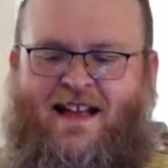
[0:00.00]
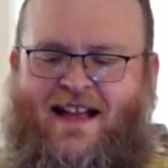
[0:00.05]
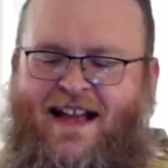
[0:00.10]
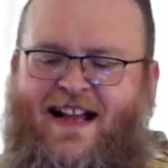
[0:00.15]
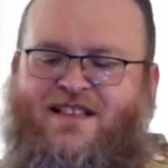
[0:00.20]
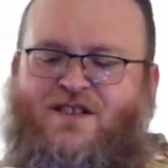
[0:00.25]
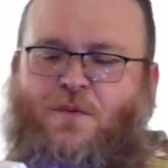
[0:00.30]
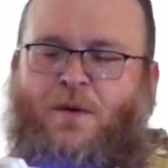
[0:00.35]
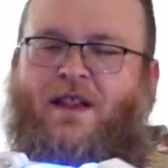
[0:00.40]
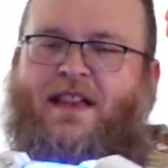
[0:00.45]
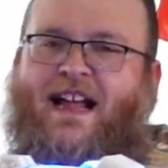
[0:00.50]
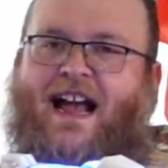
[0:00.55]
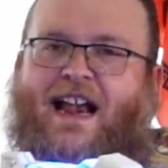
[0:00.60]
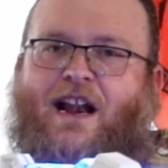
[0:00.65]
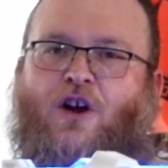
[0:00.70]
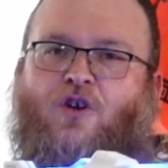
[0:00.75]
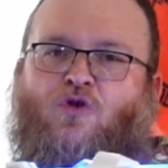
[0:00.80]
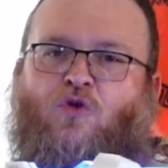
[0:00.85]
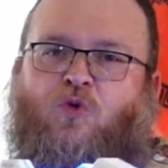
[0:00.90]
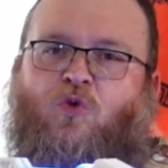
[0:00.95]
It's really got
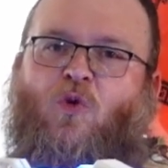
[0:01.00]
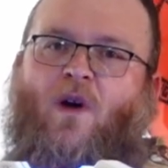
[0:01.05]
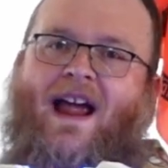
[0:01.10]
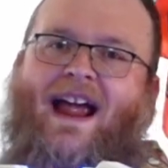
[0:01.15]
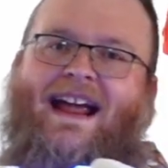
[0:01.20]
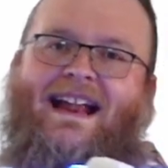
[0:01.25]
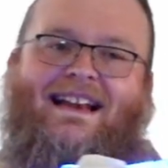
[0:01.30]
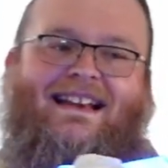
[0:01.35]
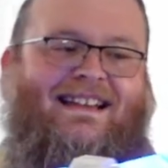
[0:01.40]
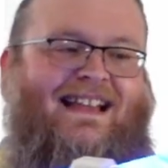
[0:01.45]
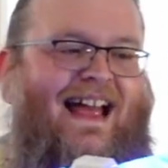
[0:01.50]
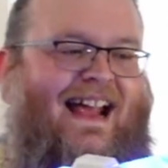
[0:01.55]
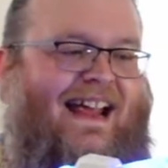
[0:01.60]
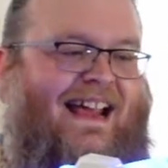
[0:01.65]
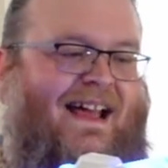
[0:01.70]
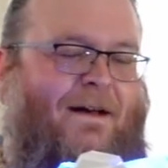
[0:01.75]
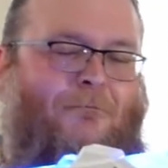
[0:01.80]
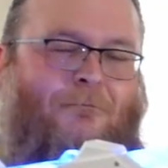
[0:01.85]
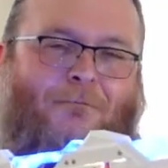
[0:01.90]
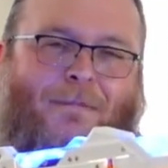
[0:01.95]
a great,
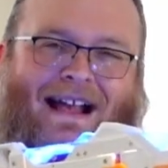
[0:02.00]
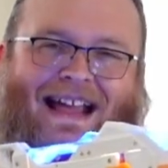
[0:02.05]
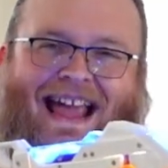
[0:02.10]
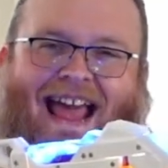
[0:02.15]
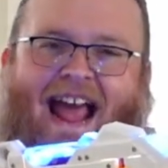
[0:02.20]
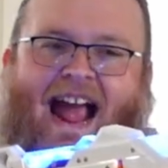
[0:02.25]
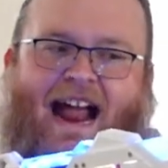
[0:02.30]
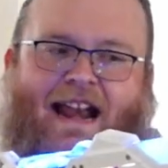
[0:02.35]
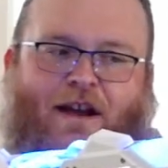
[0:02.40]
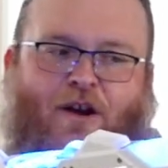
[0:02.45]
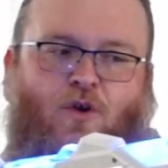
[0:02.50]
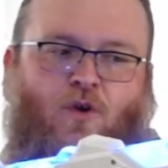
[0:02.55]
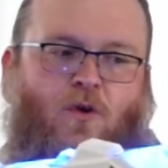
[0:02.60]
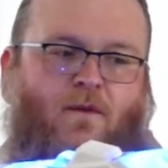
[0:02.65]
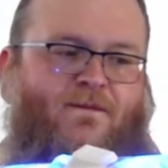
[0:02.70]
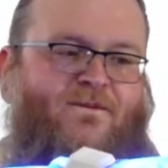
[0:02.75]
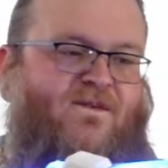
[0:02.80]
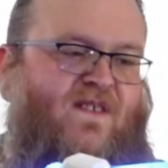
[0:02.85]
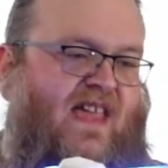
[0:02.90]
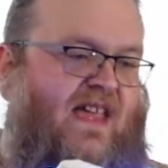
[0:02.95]
like, mechanical
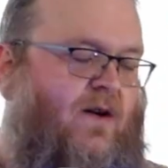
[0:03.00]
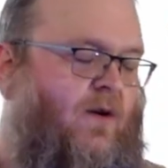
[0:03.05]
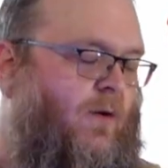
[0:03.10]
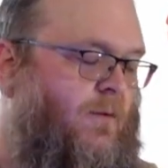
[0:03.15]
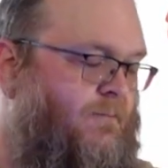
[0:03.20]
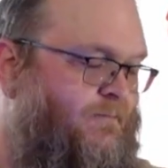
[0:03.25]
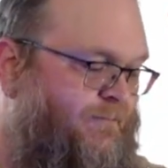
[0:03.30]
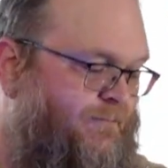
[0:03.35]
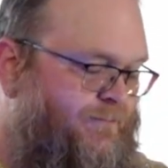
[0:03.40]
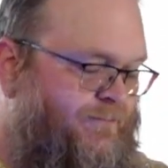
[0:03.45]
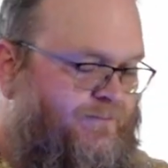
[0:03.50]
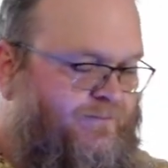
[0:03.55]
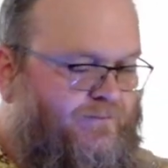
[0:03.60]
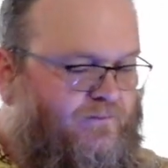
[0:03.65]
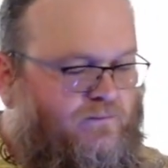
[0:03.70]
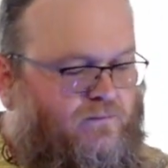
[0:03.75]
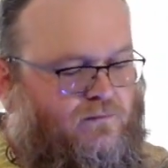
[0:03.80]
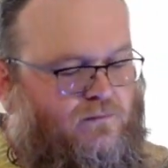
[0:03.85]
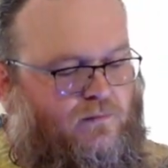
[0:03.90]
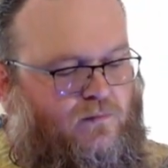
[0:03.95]
feel.
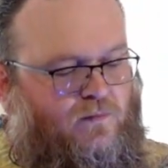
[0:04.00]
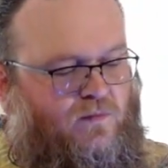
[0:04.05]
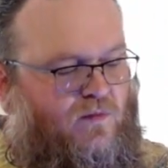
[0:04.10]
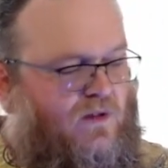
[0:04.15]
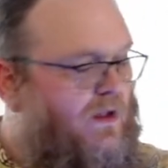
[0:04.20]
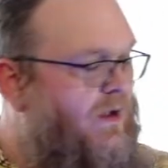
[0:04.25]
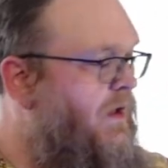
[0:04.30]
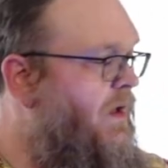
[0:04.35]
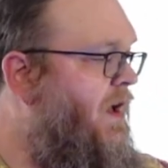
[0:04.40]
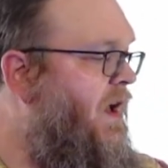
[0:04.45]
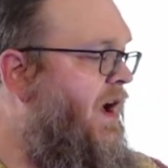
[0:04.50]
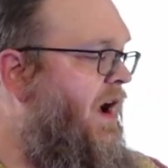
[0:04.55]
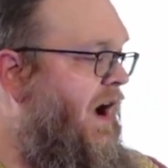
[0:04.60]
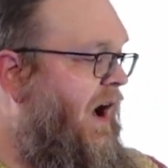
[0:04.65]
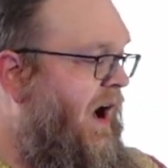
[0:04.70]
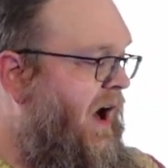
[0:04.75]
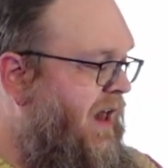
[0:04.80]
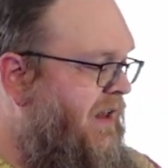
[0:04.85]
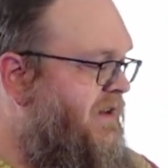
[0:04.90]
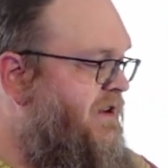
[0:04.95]

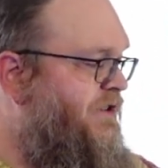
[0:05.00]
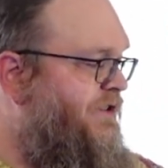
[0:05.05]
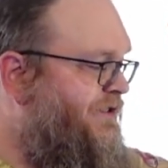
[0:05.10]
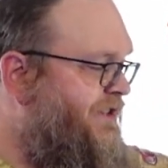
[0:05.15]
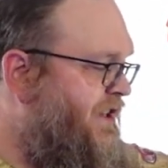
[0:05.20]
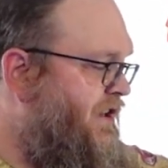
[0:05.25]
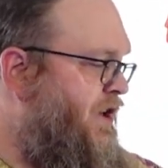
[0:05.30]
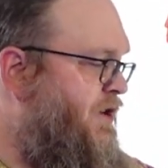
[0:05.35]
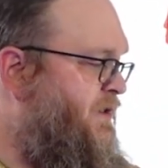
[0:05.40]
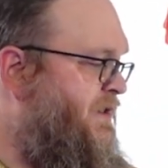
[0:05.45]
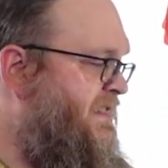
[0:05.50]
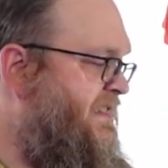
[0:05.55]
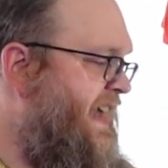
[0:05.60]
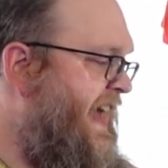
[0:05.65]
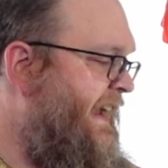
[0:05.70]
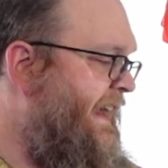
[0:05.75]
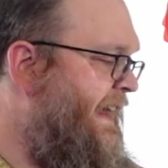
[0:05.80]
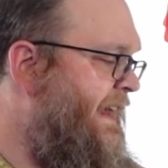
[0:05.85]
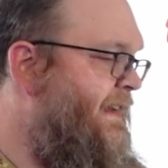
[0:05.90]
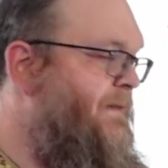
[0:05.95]
Hollander's a close
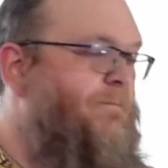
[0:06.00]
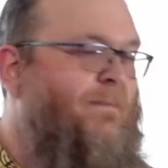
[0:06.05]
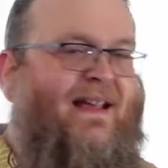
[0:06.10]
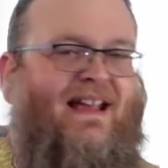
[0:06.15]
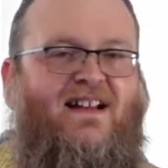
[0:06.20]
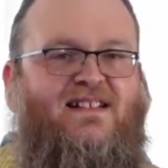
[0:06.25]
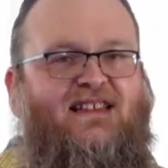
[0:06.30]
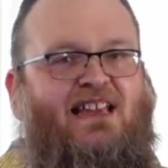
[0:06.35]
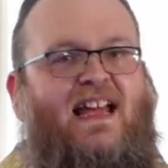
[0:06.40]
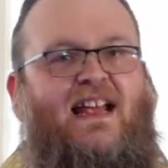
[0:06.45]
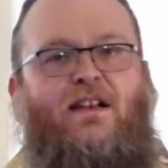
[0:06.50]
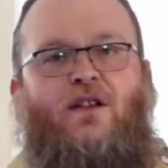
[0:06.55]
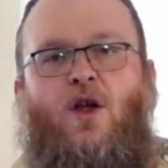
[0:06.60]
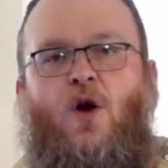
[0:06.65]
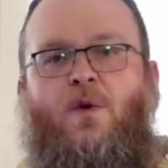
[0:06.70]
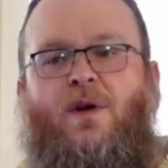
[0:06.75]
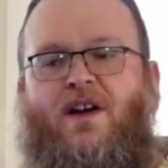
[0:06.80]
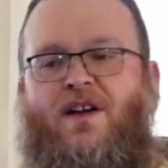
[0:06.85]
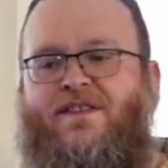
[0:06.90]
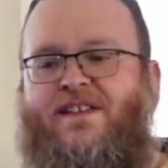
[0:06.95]
second because, again,
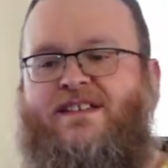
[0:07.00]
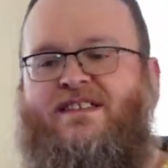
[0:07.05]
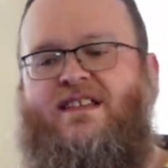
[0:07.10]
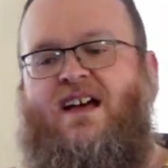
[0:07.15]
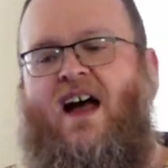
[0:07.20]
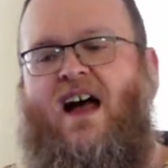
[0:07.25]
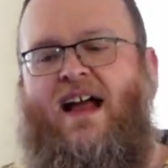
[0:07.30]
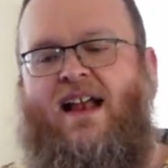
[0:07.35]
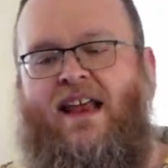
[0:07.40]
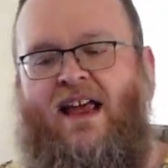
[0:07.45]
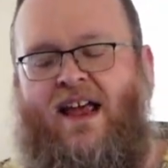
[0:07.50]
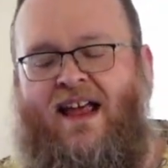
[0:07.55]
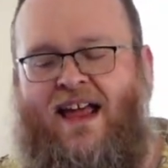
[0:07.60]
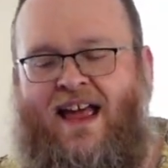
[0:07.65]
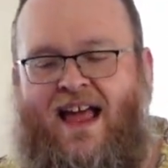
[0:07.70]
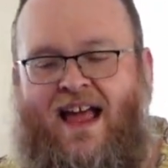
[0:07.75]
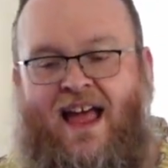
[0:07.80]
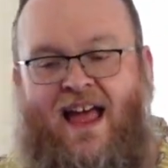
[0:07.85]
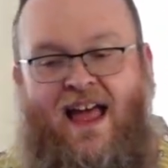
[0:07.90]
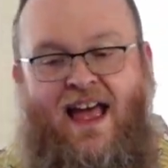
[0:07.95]
loading on the side.
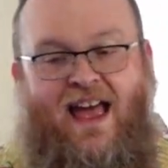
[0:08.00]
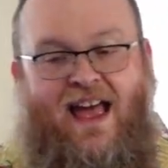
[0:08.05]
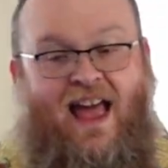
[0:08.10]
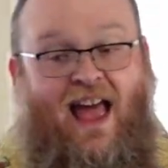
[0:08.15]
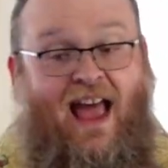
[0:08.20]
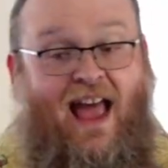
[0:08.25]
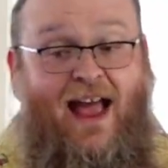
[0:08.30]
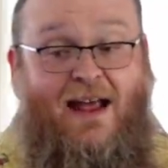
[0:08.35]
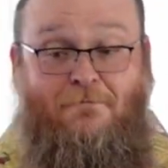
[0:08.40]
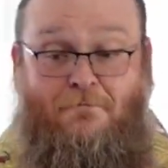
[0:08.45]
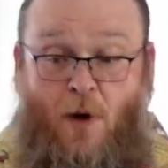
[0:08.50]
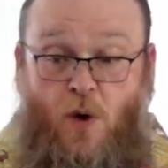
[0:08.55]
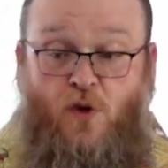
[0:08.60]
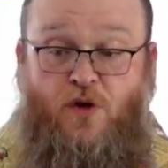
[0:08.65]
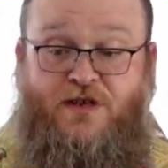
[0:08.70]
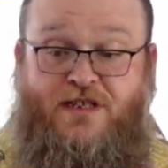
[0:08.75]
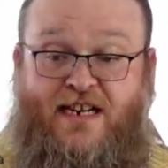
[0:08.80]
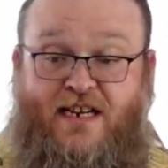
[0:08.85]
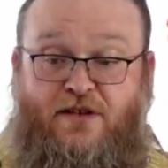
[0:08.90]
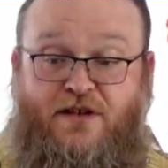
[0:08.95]
And
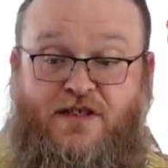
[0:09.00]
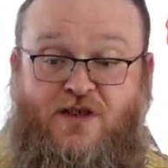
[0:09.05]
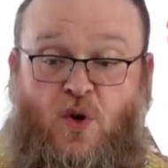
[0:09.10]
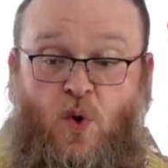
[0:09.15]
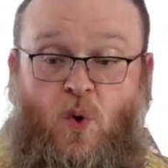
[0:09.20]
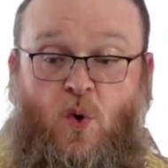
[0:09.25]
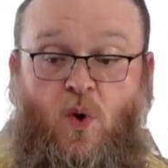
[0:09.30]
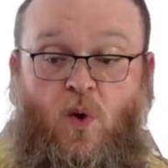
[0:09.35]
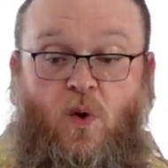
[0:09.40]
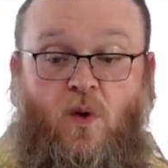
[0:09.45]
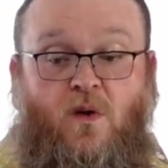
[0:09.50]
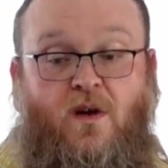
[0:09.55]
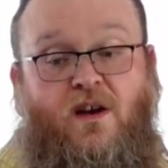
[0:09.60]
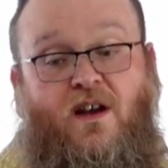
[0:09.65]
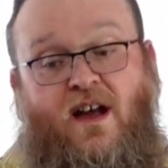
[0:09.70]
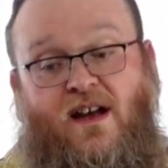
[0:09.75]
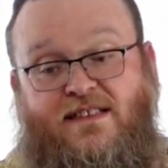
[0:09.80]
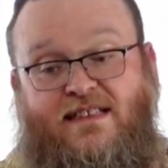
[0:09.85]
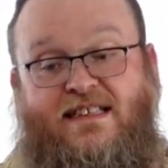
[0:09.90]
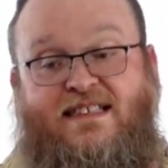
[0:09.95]
Motortier is cool
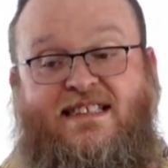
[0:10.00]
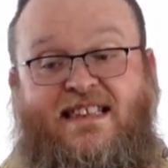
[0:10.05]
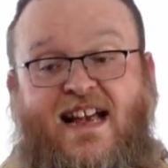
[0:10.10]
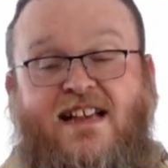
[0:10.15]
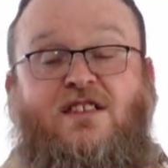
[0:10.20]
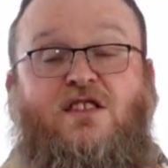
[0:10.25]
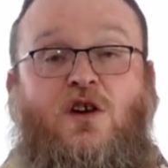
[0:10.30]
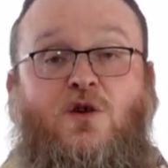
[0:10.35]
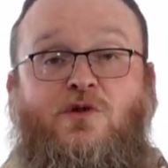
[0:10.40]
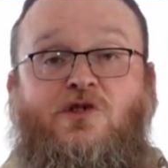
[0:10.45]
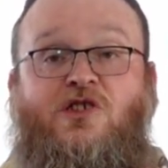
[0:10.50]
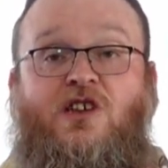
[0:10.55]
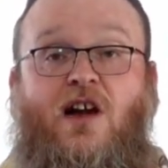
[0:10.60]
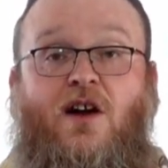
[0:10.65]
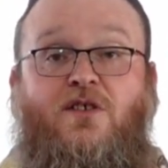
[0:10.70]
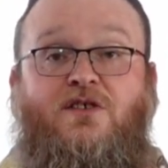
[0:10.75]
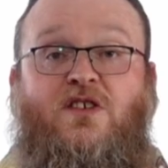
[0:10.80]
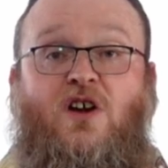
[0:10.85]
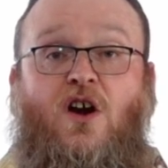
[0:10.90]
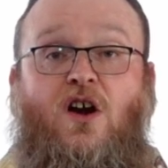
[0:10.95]
because it sends those
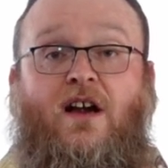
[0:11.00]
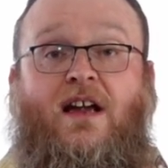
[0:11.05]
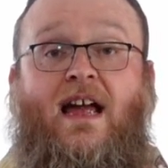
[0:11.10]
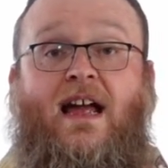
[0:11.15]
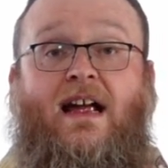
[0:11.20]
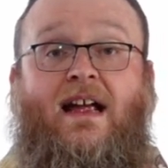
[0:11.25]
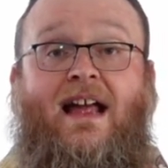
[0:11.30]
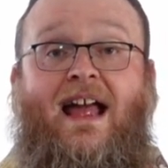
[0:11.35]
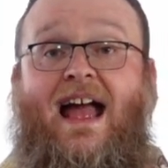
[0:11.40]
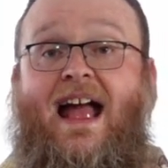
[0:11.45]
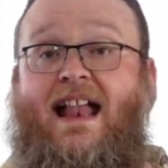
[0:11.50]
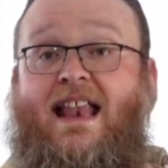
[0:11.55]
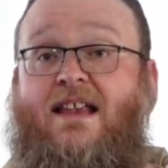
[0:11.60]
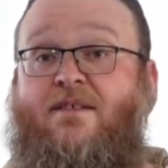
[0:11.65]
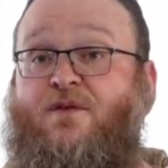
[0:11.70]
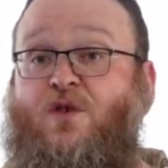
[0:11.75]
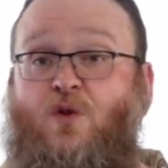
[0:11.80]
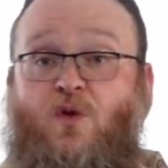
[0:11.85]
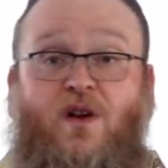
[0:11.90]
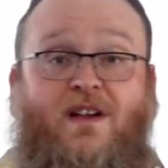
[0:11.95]
shells arcing. And
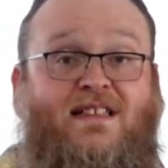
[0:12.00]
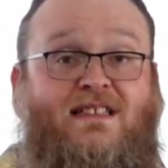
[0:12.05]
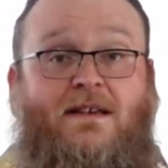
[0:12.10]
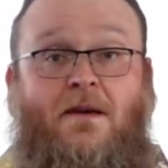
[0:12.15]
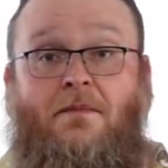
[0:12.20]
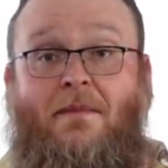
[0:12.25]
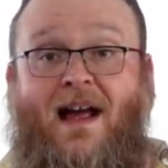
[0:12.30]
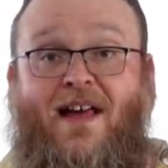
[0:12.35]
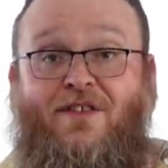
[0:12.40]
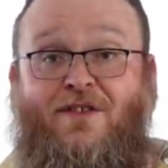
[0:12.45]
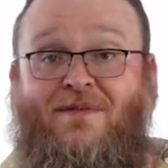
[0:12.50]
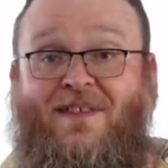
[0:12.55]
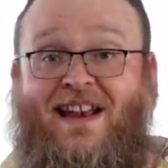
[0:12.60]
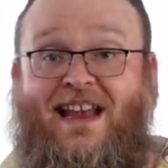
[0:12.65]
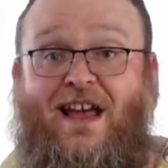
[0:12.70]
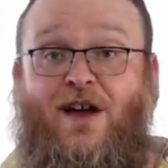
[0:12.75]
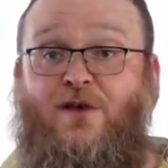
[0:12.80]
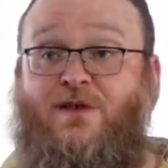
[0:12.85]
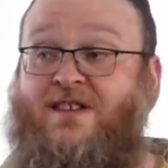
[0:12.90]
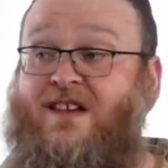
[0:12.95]
if you look at some of my other
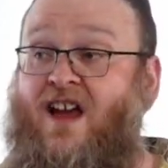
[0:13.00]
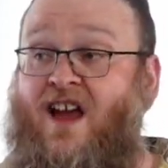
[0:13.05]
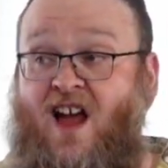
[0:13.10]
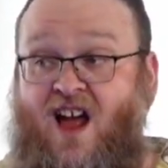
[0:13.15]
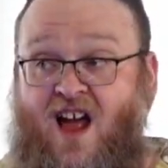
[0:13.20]
videos,